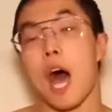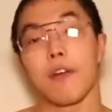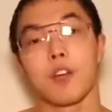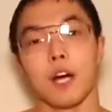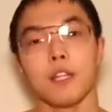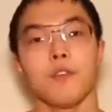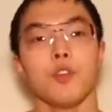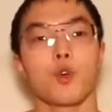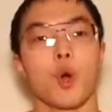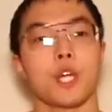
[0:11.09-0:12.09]
I've gotten a
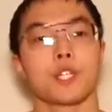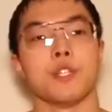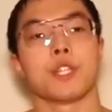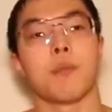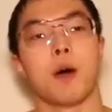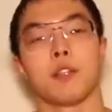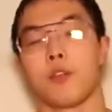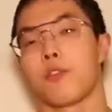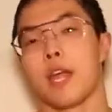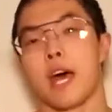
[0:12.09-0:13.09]
few questions about
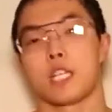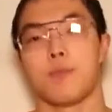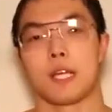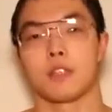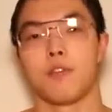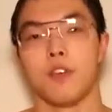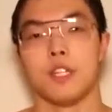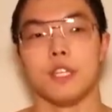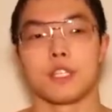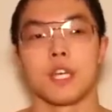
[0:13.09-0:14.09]
different aspects of
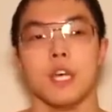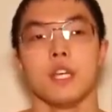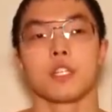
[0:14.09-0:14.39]
fitness.